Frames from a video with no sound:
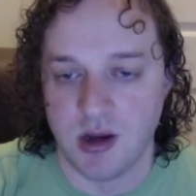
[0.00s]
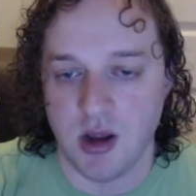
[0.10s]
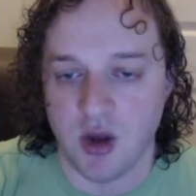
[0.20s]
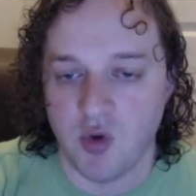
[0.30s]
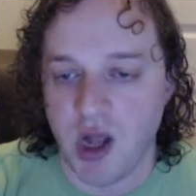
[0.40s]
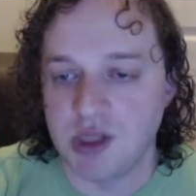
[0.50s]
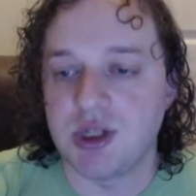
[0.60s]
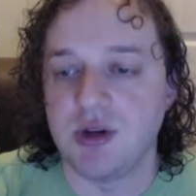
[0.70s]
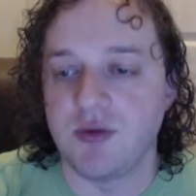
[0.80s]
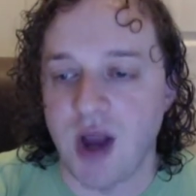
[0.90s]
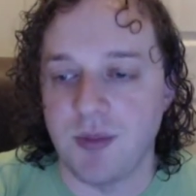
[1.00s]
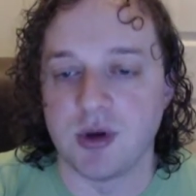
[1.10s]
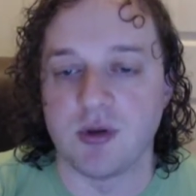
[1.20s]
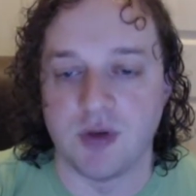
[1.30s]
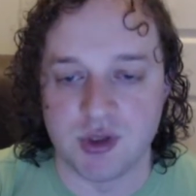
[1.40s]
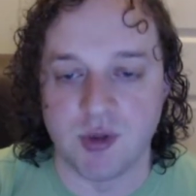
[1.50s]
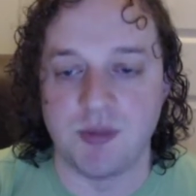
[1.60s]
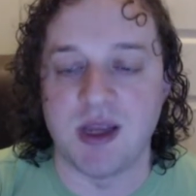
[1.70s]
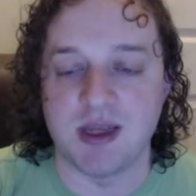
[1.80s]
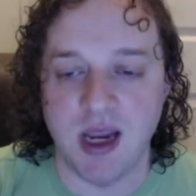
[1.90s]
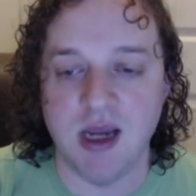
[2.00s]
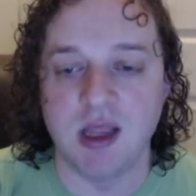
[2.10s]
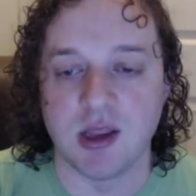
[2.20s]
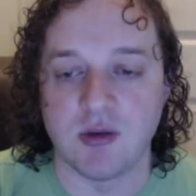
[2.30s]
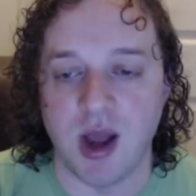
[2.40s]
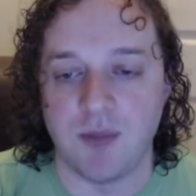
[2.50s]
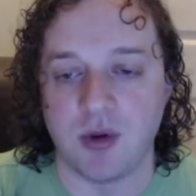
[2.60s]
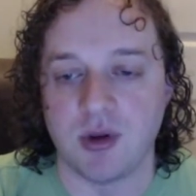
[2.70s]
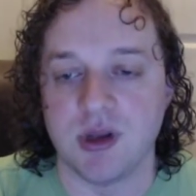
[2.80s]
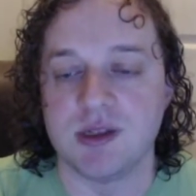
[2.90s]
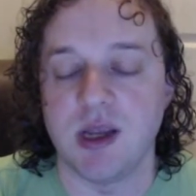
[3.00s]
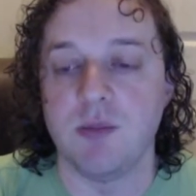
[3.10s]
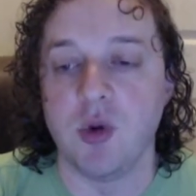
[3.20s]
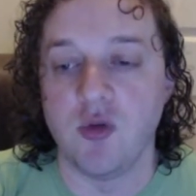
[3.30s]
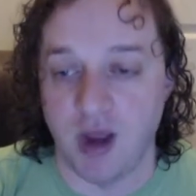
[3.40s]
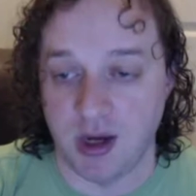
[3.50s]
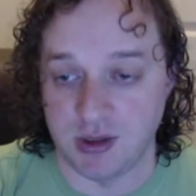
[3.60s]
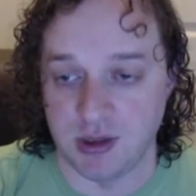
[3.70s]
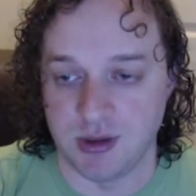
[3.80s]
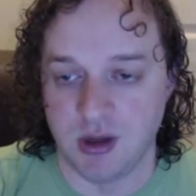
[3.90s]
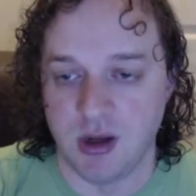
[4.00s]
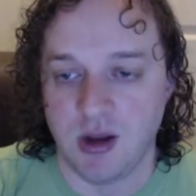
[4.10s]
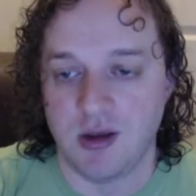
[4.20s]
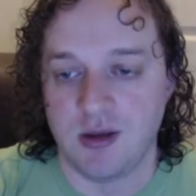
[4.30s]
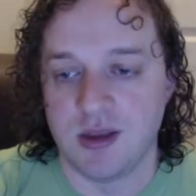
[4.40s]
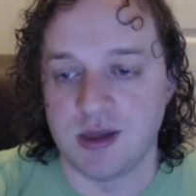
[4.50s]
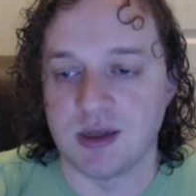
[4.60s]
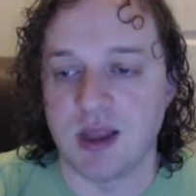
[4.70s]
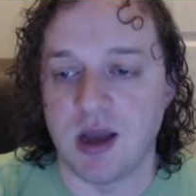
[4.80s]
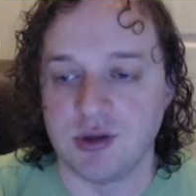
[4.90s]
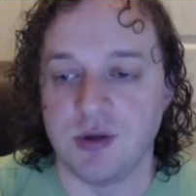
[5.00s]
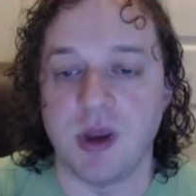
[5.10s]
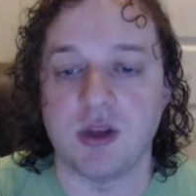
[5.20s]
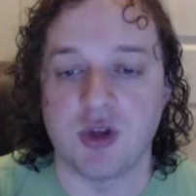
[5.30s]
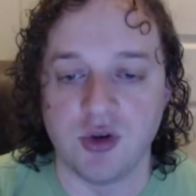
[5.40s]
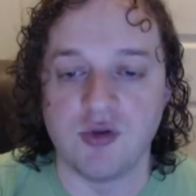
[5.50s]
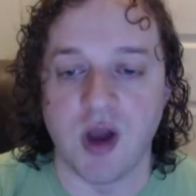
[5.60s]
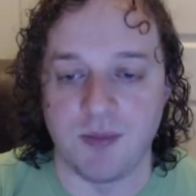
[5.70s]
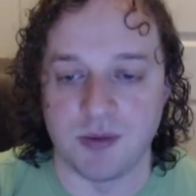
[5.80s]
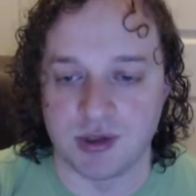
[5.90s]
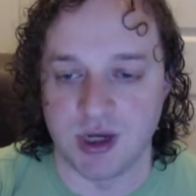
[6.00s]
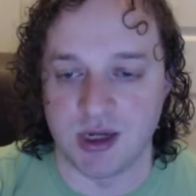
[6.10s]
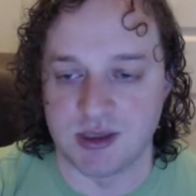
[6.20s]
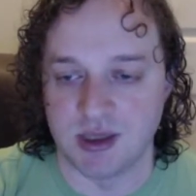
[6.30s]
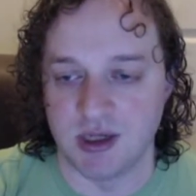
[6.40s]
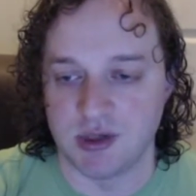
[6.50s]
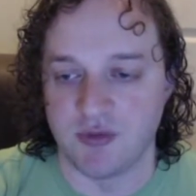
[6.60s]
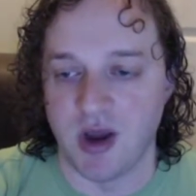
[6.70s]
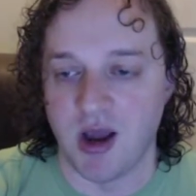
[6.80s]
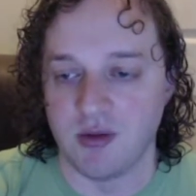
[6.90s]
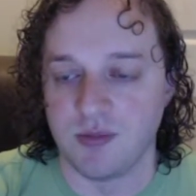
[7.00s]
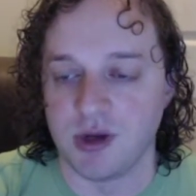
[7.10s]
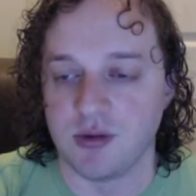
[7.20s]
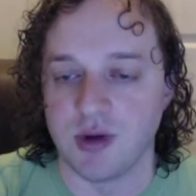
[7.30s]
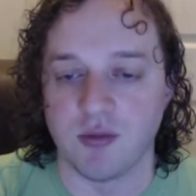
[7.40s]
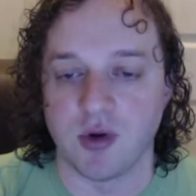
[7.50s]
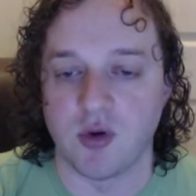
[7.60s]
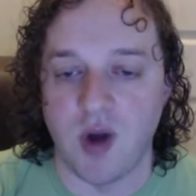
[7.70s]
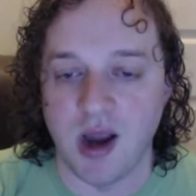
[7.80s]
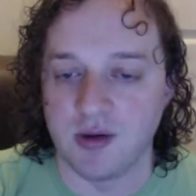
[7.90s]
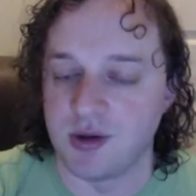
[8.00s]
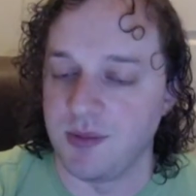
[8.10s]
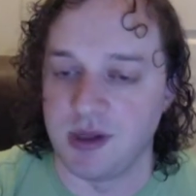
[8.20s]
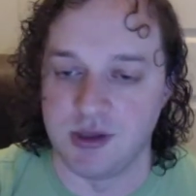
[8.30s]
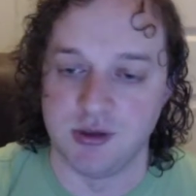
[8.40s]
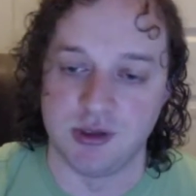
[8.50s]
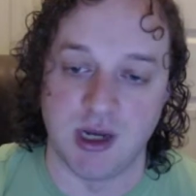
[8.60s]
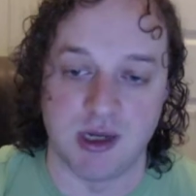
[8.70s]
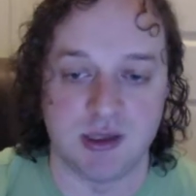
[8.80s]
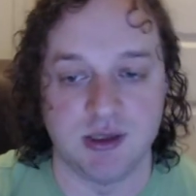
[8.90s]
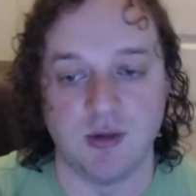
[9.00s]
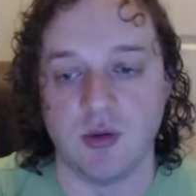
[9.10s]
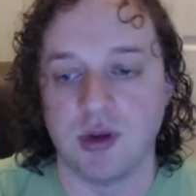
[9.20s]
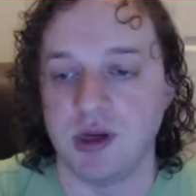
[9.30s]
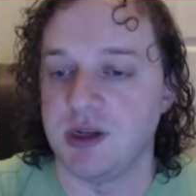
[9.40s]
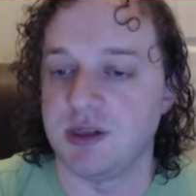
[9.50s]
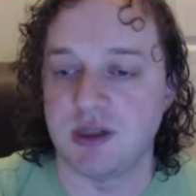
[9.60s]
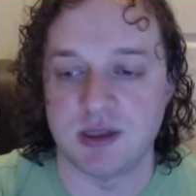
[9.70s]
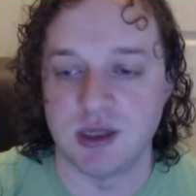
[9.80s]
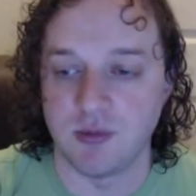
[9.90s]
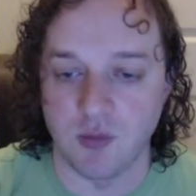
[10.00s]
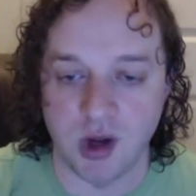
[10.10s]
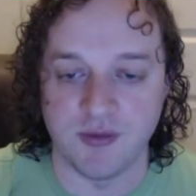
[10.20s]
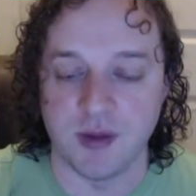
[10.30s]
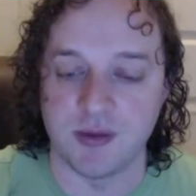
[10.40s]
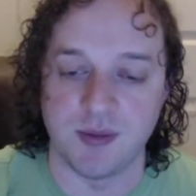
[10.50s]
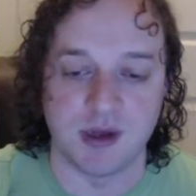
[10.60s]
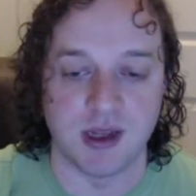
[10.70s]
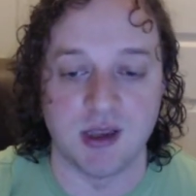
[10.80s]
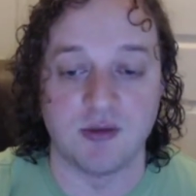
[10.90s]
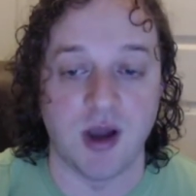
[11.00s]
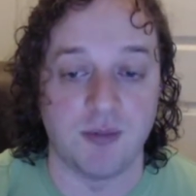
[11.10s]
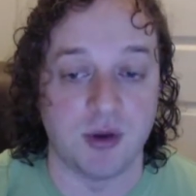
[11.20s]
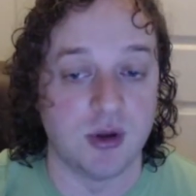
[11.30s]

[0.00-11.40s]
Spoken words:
Once you have grappled a creature, maintaining the grapple is a move action. This allows you to make 2 grapple checks each round, but you're not required to make 2 checks. You only need to succeed at one of them to maintain the grapple.